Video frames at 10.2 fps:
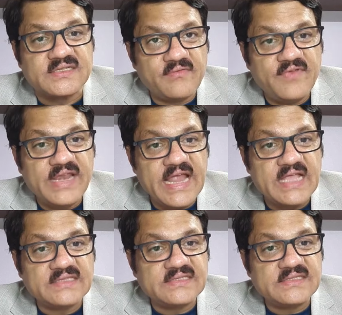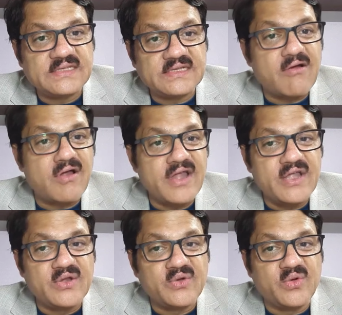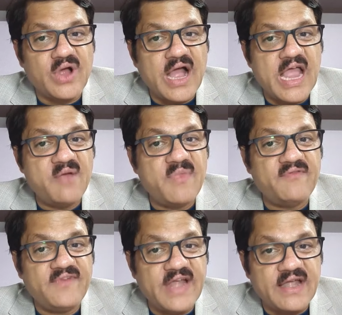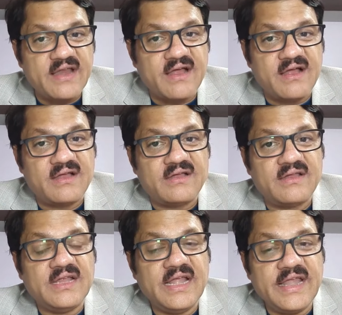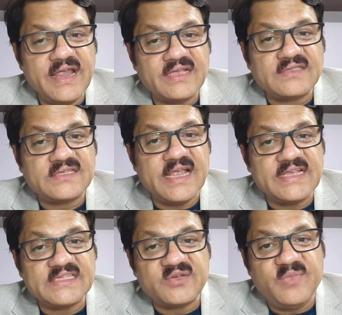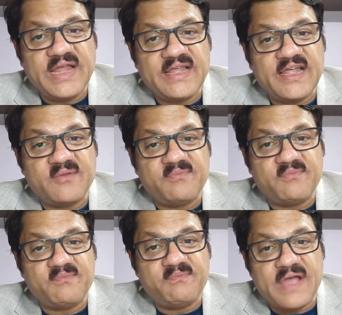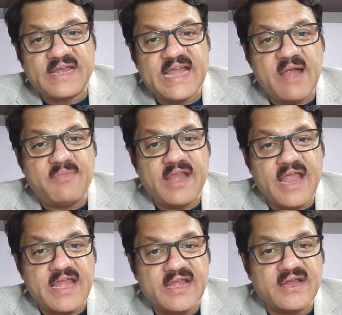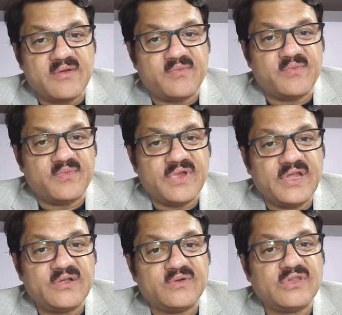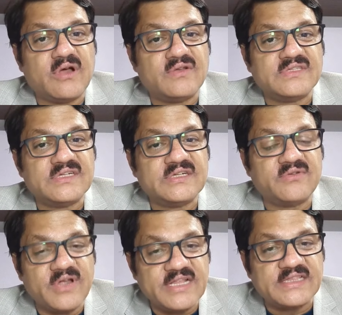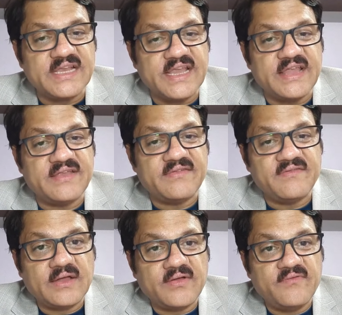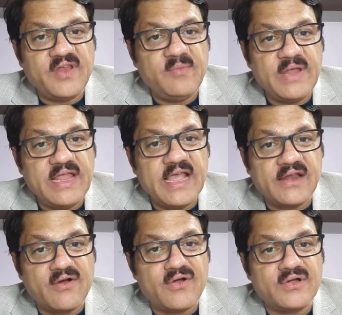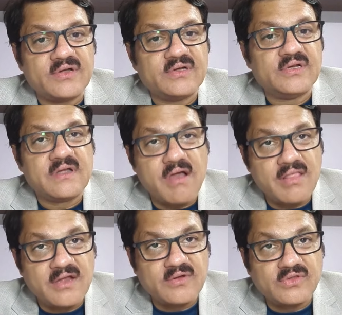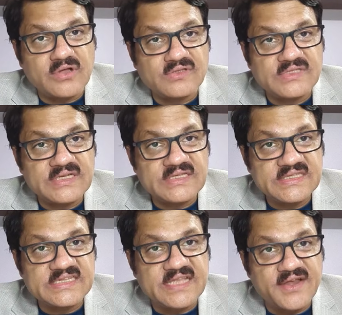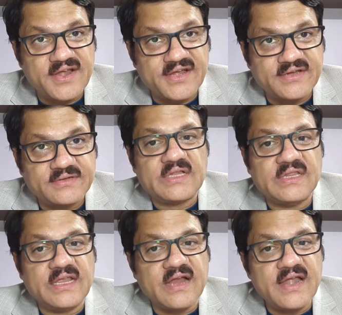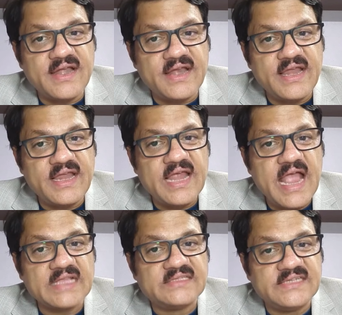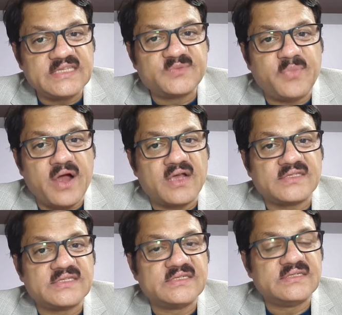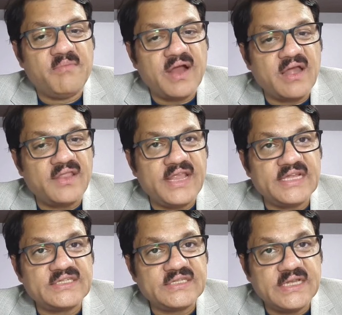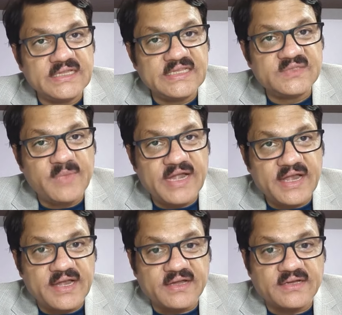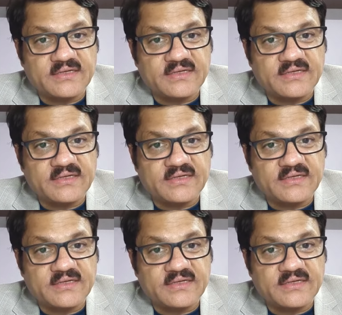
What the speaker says: Whereas, according to IMF data, India's estimated per capita income in 2023 will be around $2,600. The country had just passed Bangladesh in this metric.